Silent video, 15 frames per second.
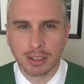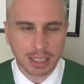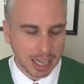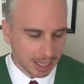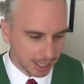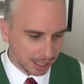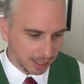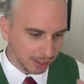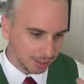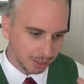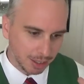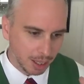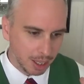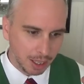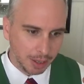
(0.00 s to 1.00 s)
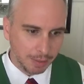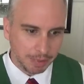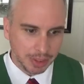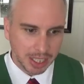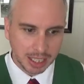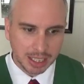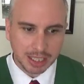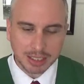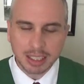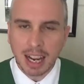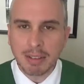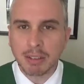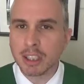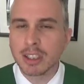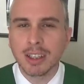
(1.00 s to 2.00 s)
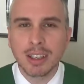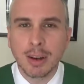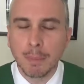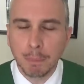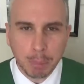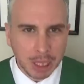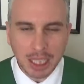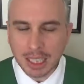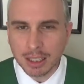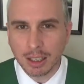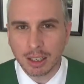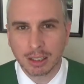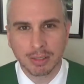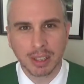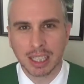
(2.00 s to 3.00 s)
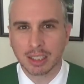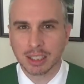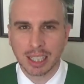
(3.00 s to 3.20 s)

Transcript: That he's never gonna be Darth Vader.